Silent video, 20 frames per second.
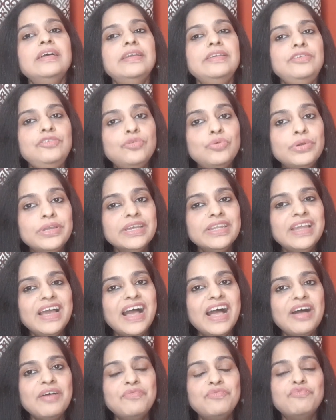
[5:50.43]
You can
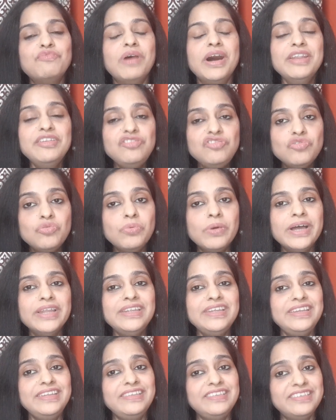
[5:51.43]
have
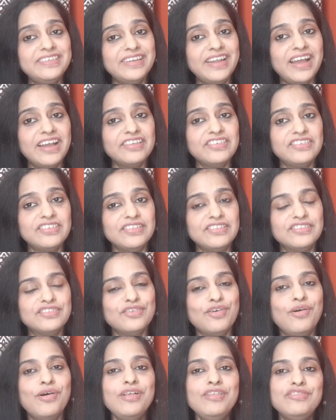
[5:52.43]
one-to-one
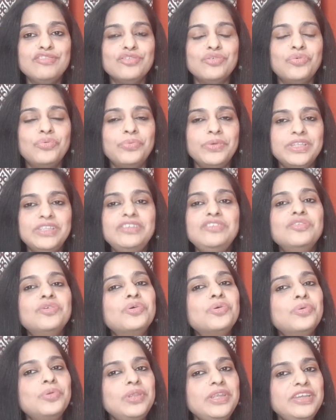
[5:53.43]
interactions also with your
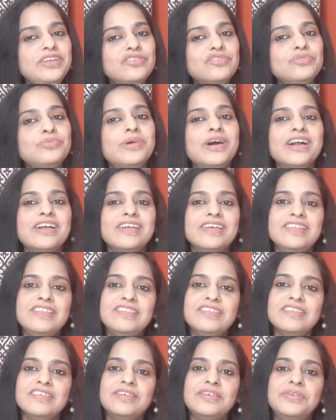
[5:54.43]
colleagues who are
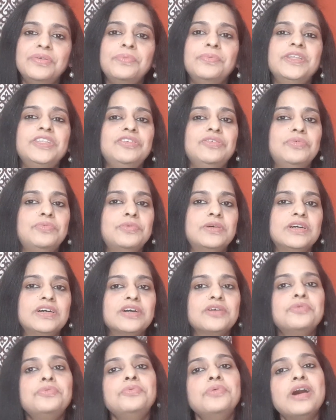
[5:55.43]
concerned with your
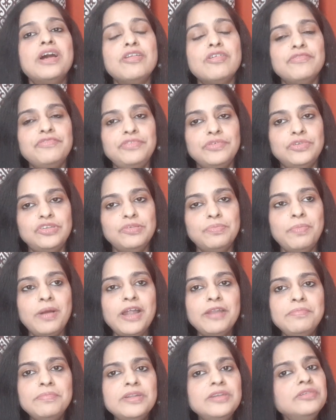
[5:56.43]
work, who are of your
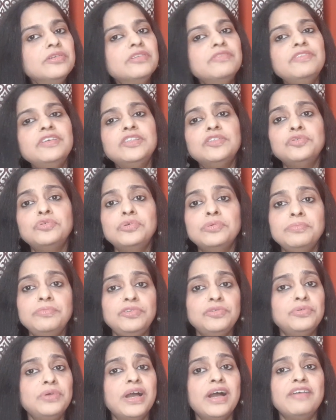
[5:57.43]
department or with whom
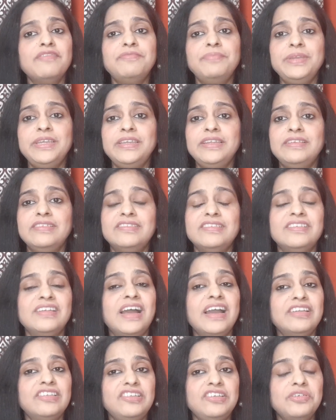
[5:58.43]
you have been
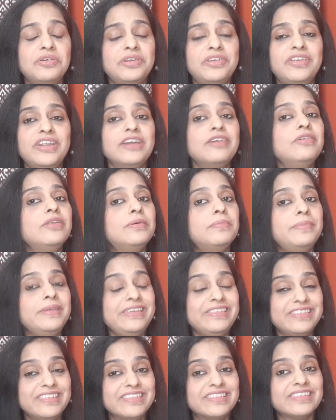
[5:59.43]
interacting on regular
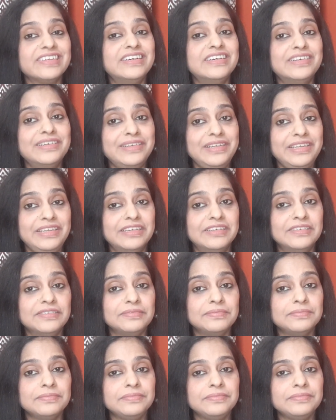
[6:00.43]
basis earlier.